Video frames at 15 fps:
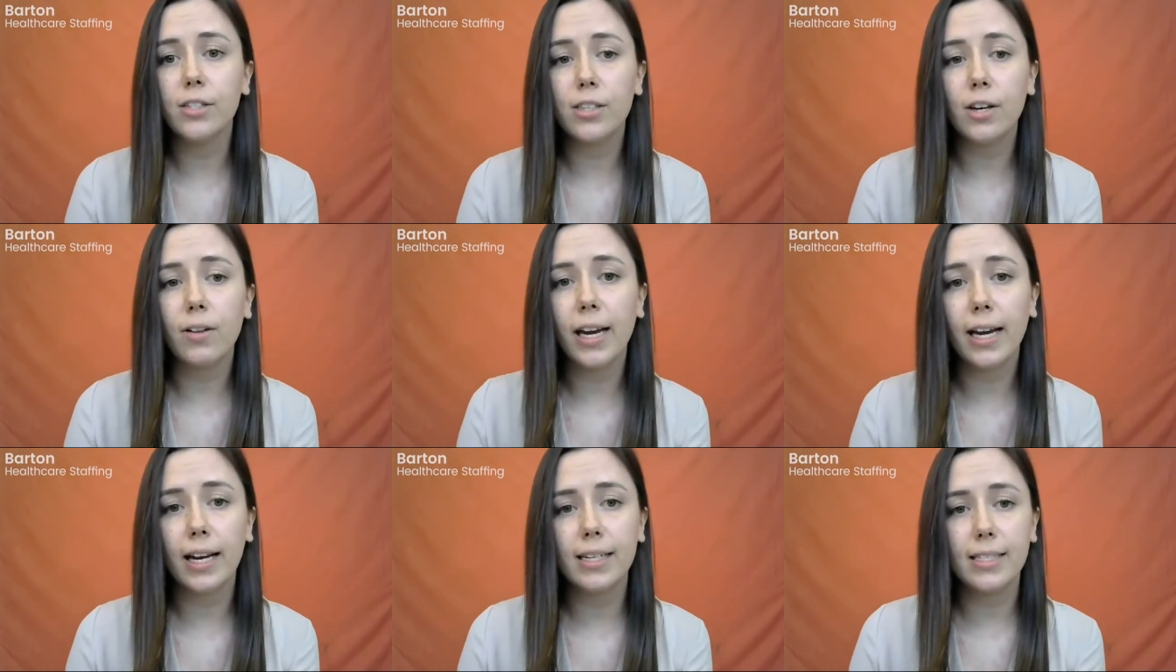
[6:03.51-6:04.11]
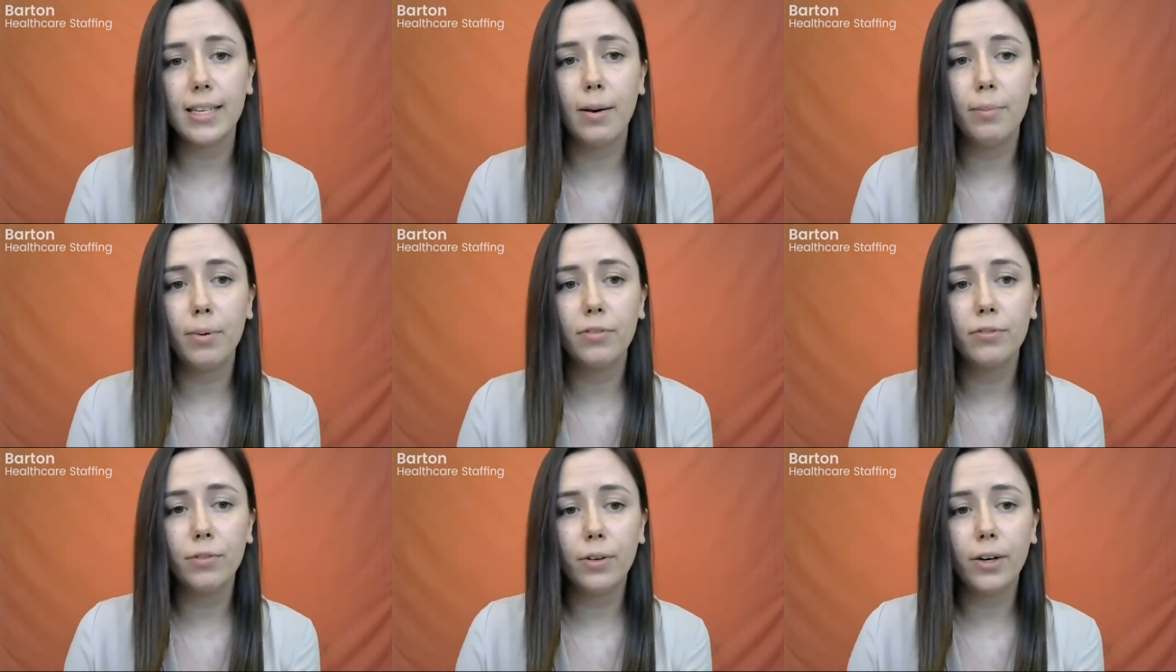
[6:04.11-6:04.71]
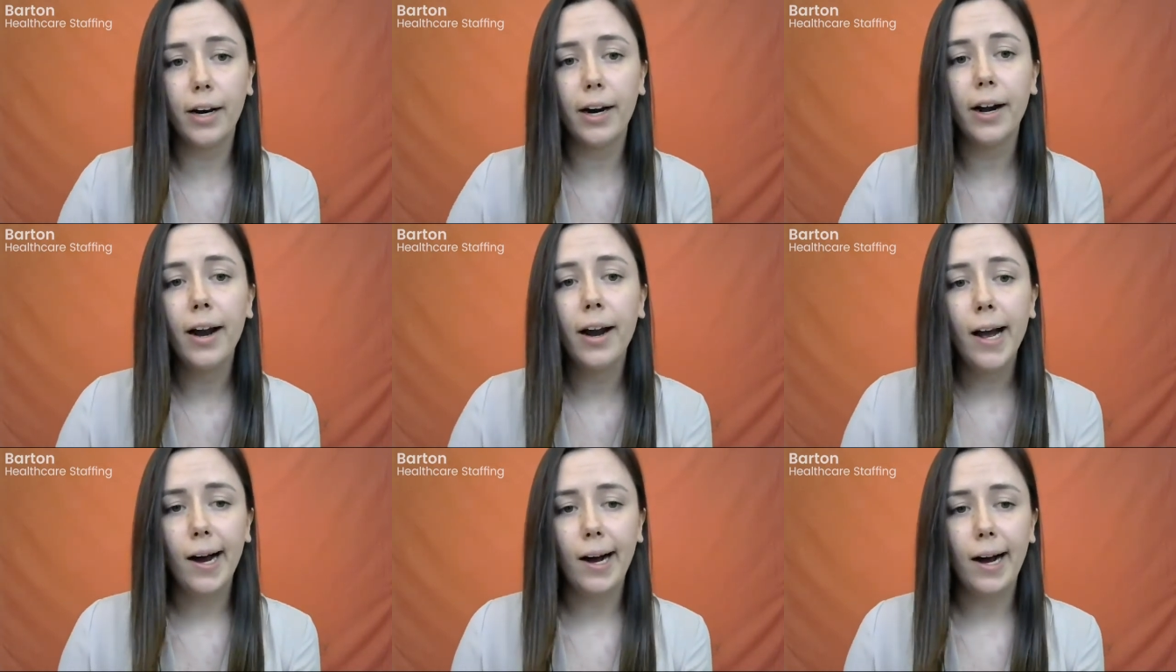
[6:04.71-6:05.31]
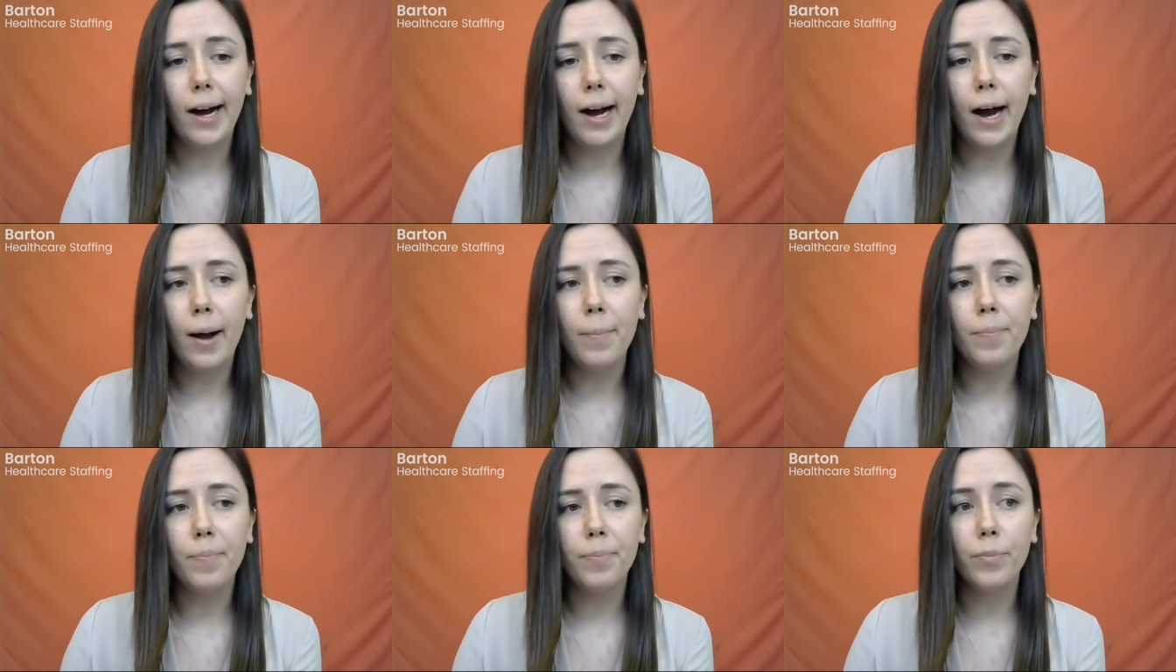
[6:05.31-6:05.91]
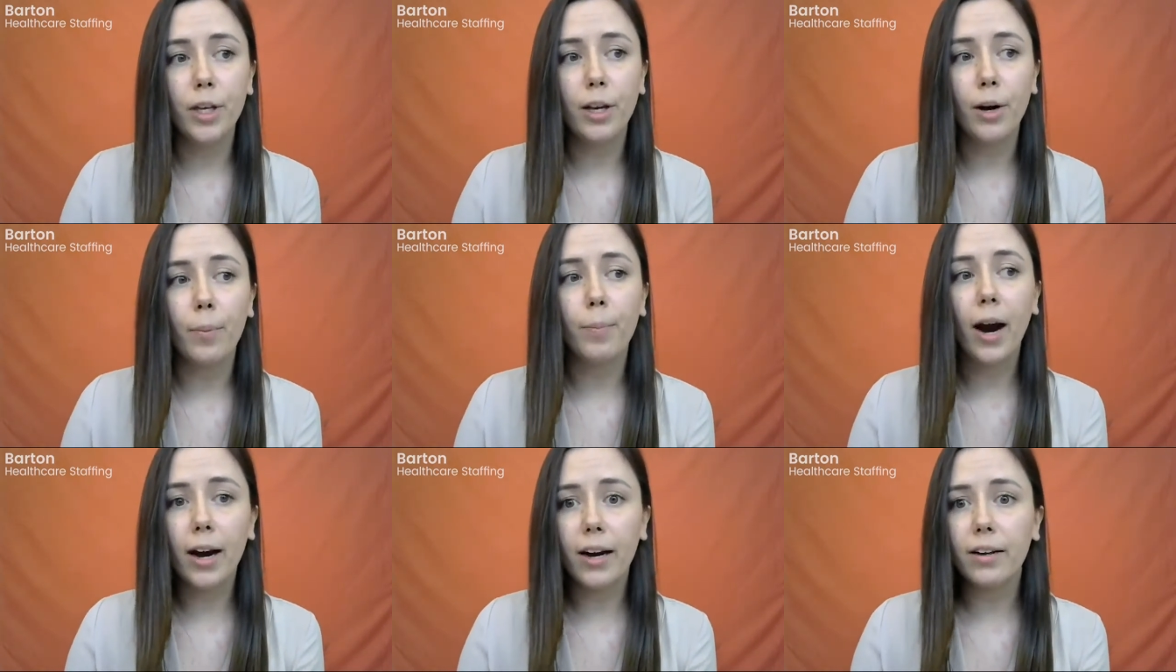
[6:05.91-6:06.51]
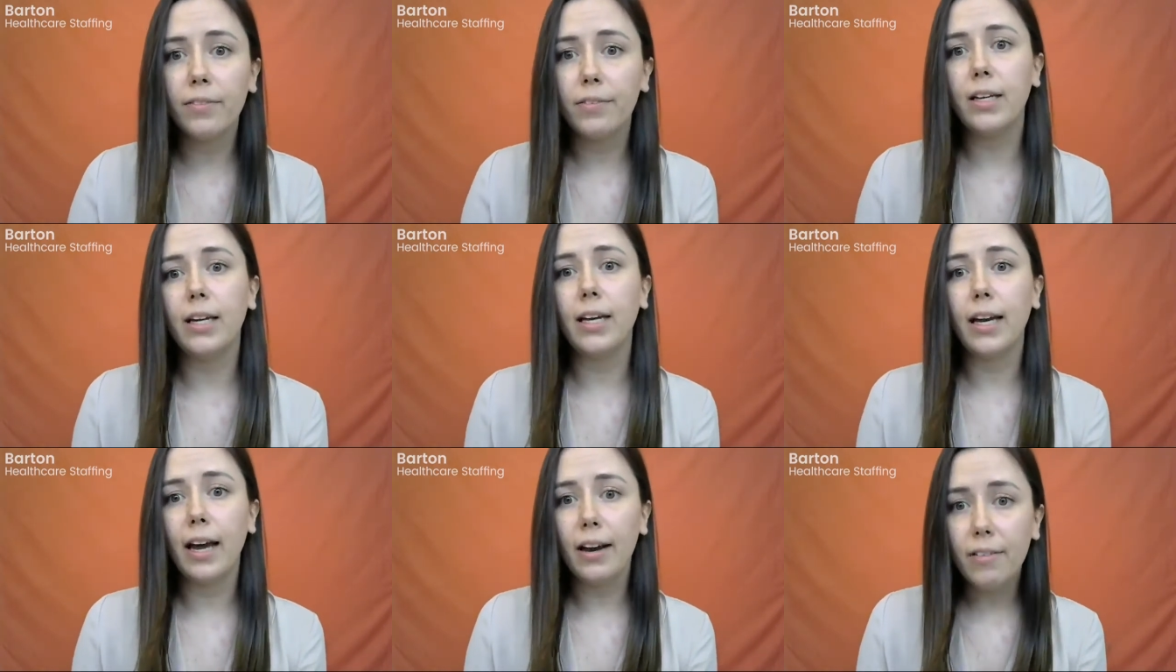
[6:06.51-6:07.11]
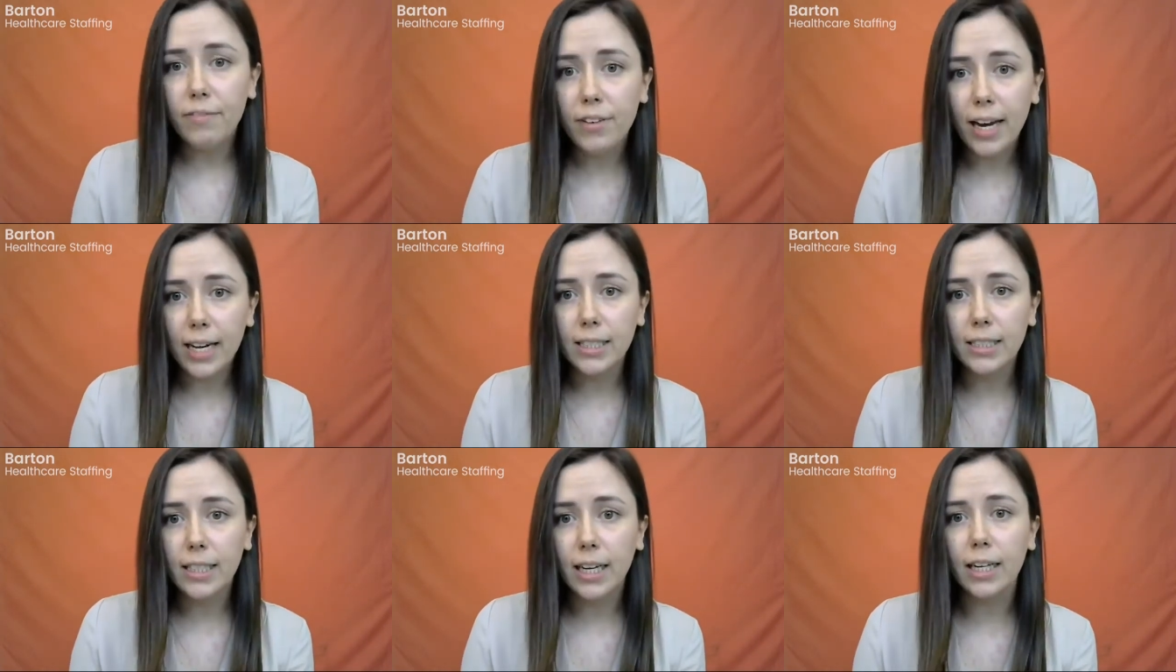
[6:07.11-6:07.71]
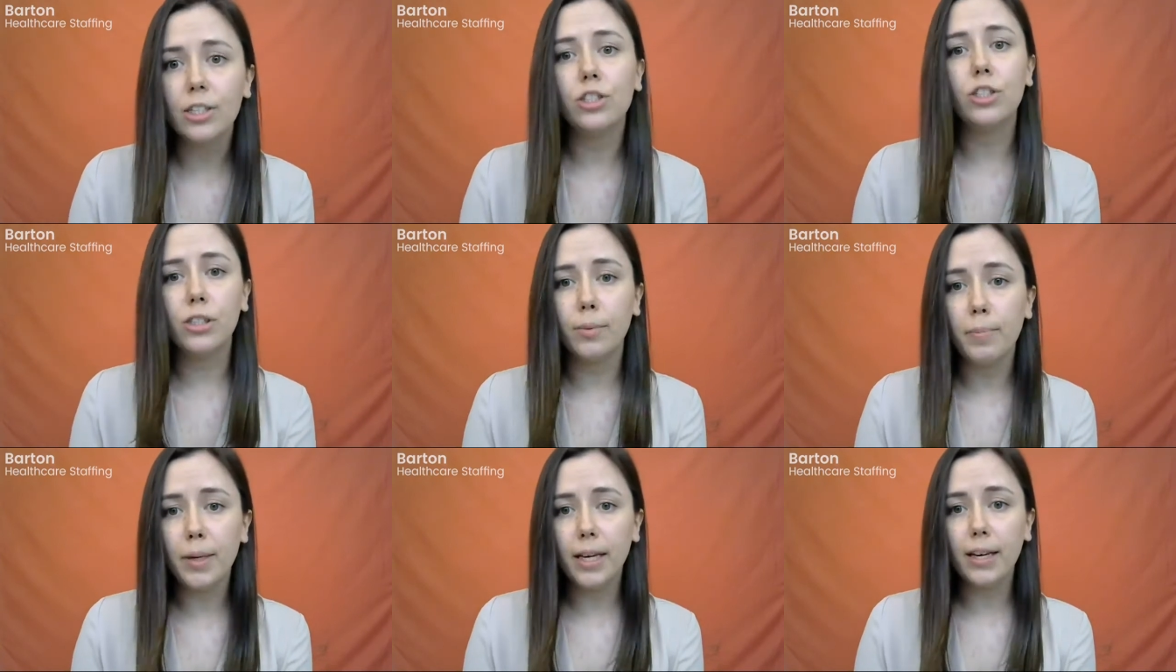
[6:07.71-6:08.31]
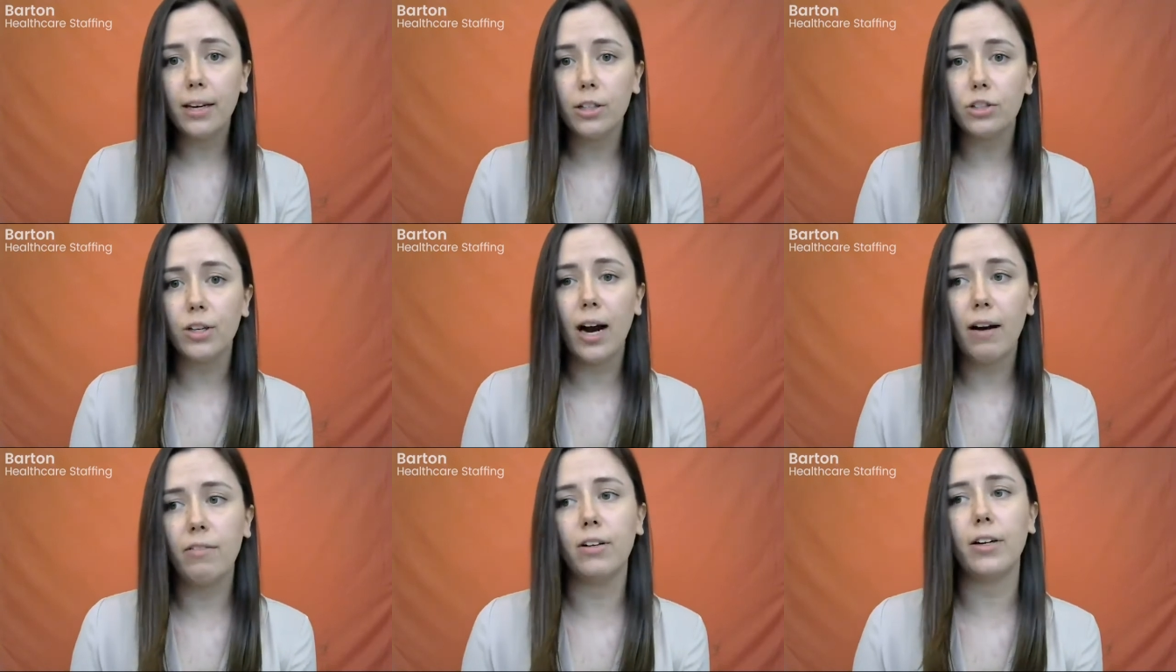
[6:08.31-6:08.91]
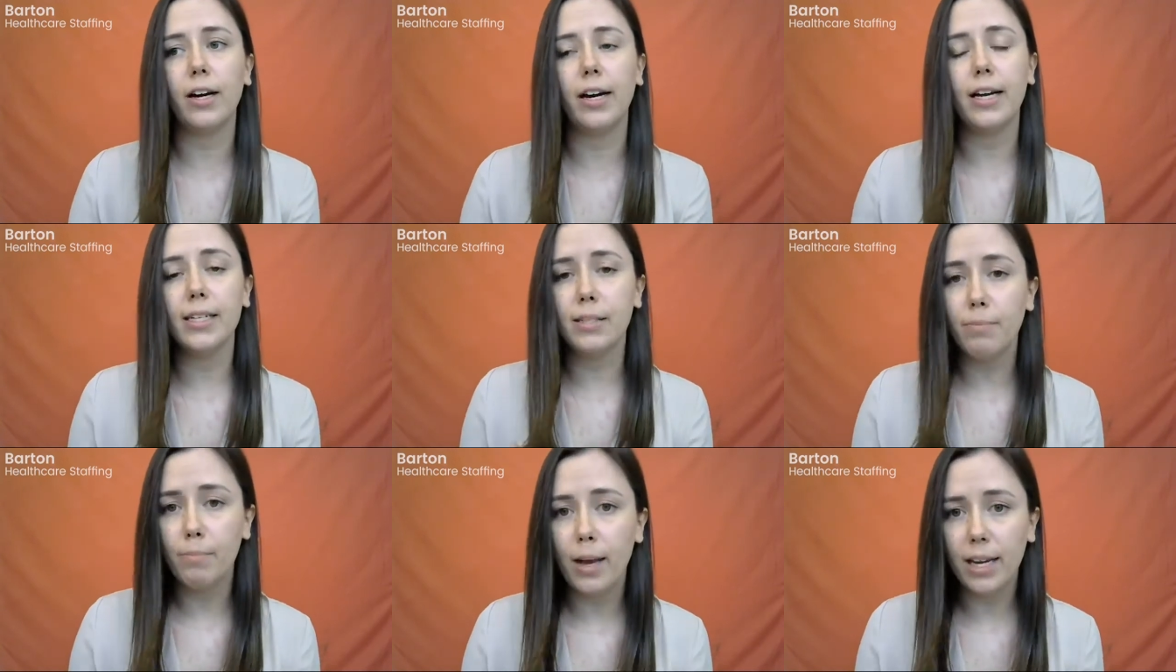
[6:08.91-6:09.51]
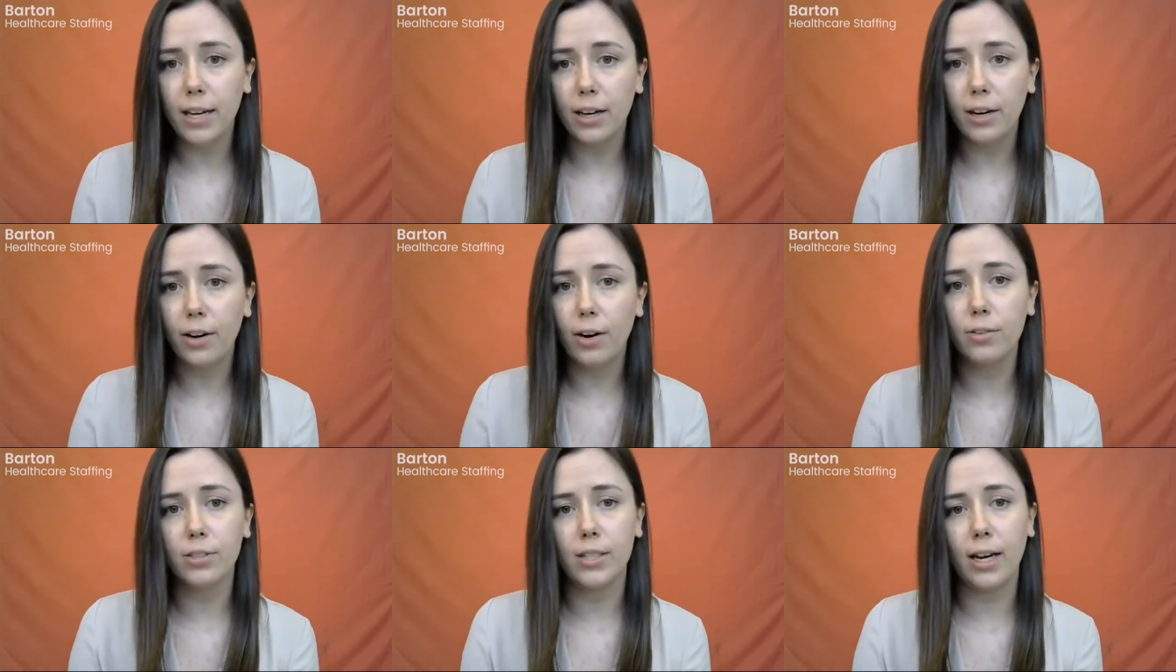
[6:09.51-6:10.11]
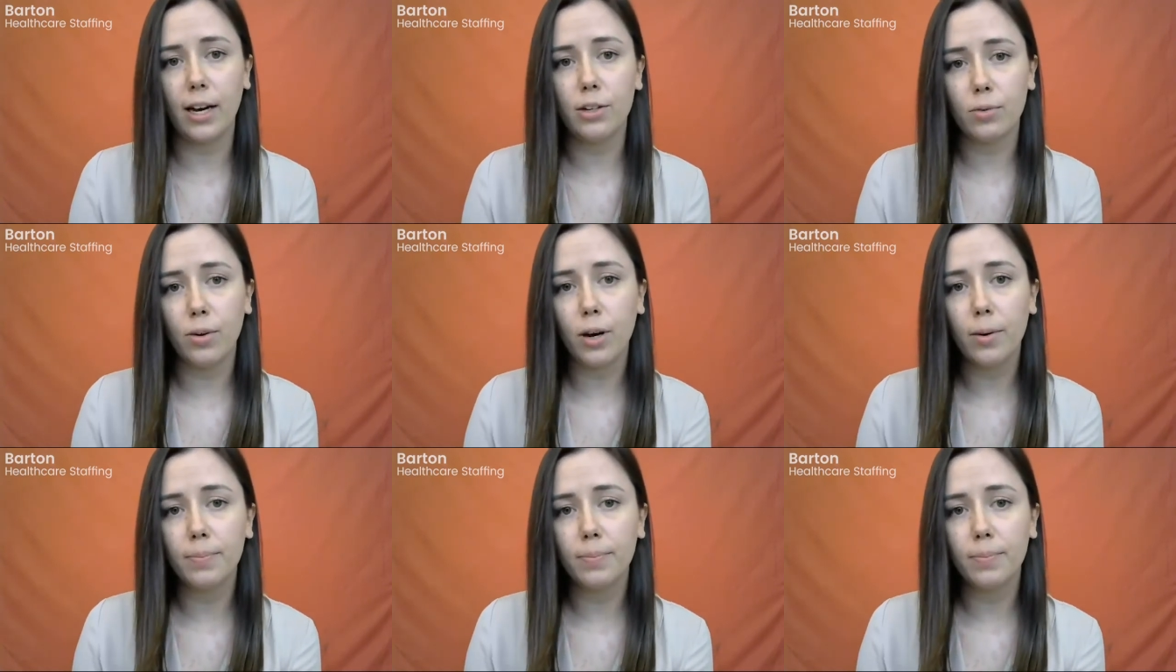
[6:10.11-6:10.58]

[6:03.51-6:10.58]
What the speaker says: So like I said before, part of the advantage to being a traveler is making your own schedule.